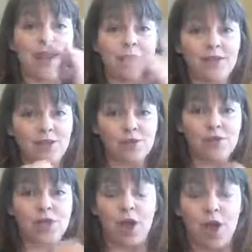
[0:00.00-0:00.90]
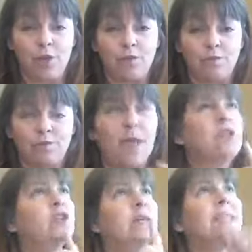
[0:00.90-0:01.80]
8 years ago,
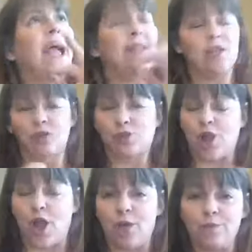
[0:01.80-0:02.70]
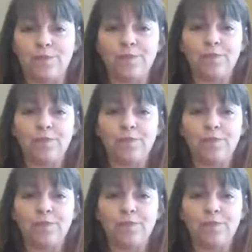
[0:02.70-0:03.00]
actually 9 years ago,